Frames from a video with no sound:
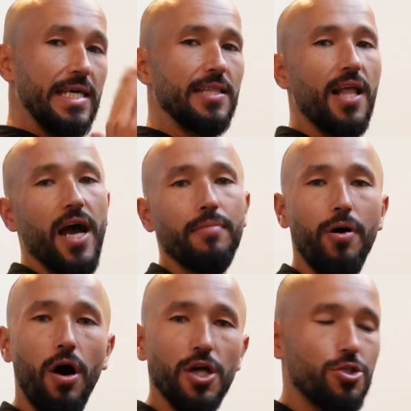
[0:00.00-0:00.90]
inline
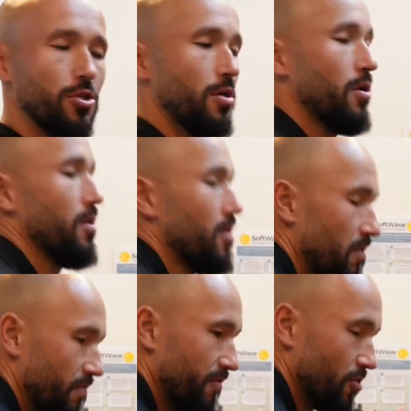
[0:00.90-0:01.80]
posture
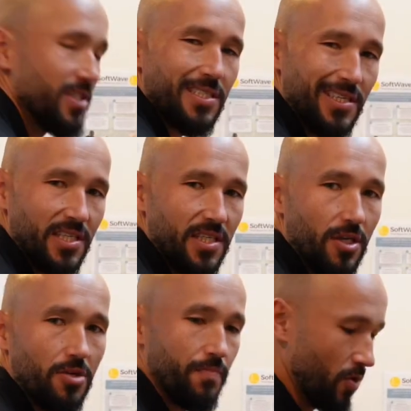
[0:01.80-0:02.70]
versus this
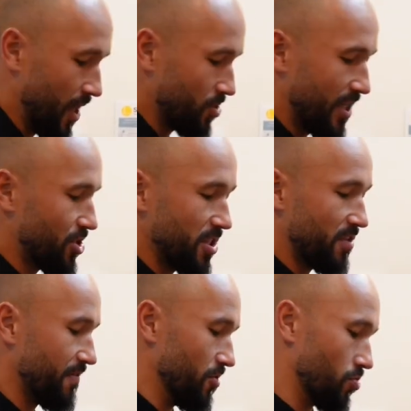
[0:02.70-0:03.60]
here. Okay, so that's just
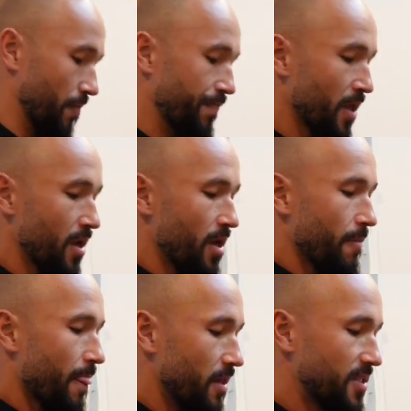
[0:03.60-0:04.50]
the first one.
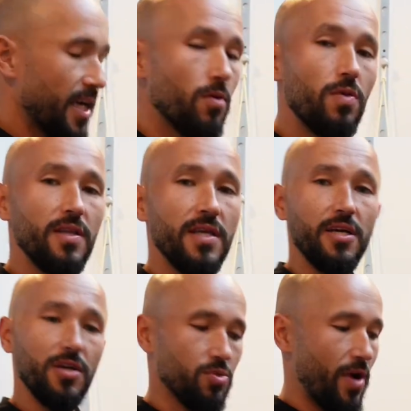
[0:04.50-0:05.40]
The second one
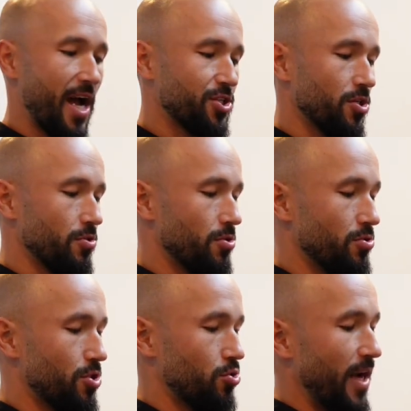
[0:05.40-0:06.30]
here is we're actually going to
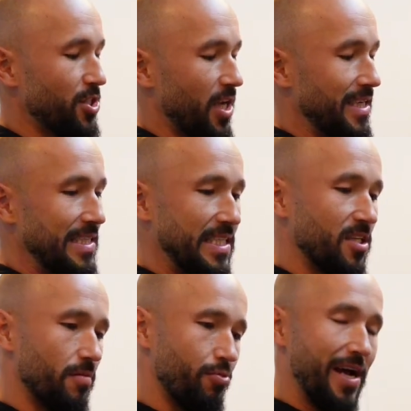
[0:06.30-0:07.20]
stretch and
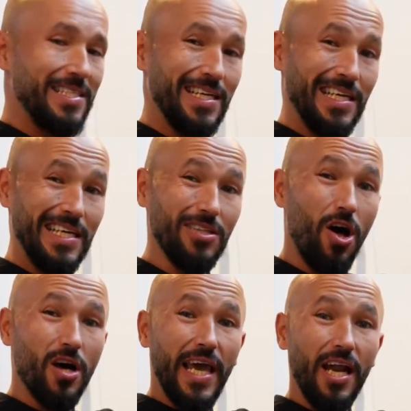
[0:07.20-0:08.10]
decompress and
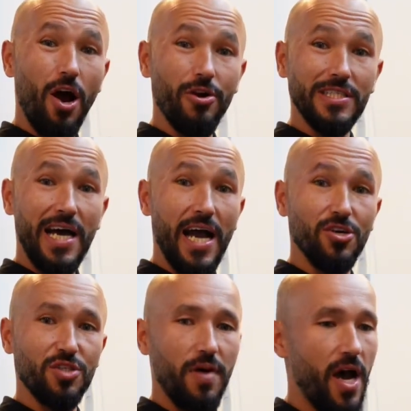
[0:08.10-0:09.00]
elongate our
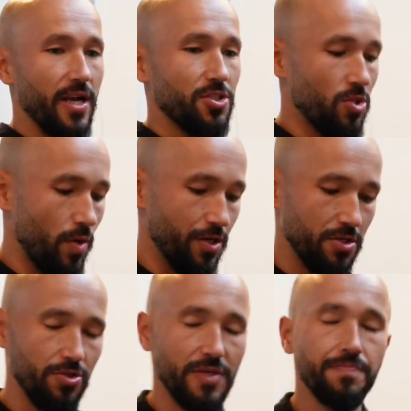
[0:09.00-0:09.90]
entire spine. And so what you're
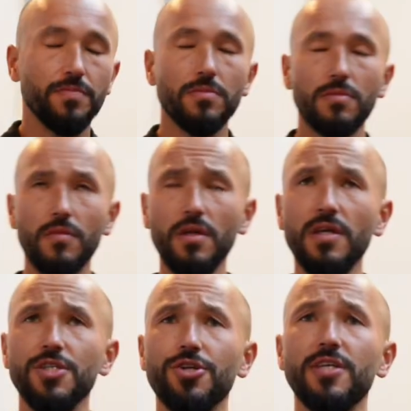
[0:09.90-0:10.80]
doing
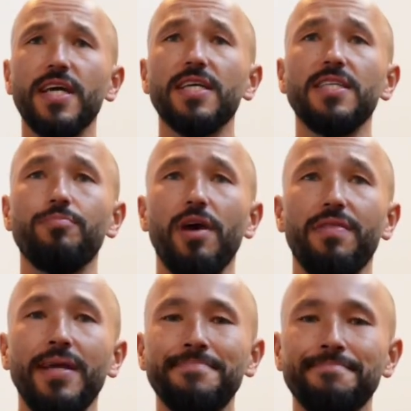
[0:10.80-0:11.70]
is you're going to take a deep breath
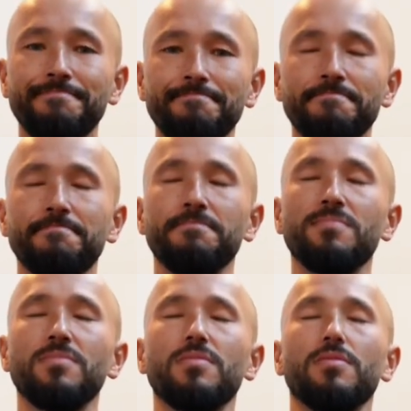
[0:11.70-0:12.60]
in,
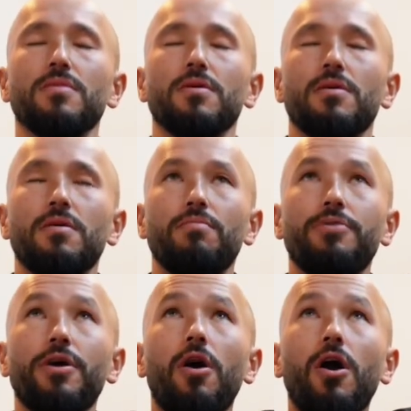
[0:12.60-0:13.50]

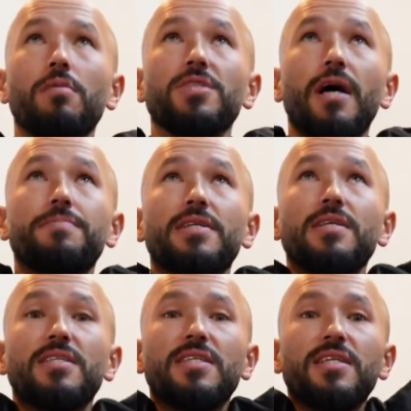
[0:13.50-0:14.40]
bring your arms up to
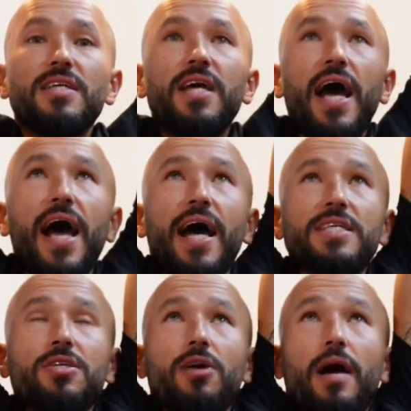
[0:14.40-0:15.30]
the ceiling.
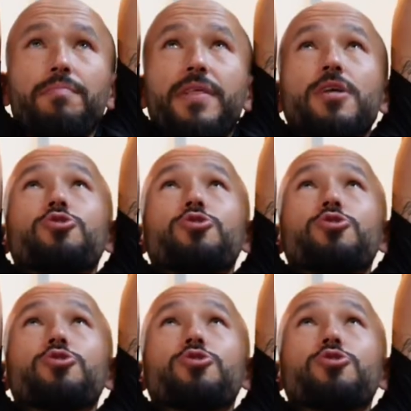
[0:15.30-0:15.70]
As they're up there,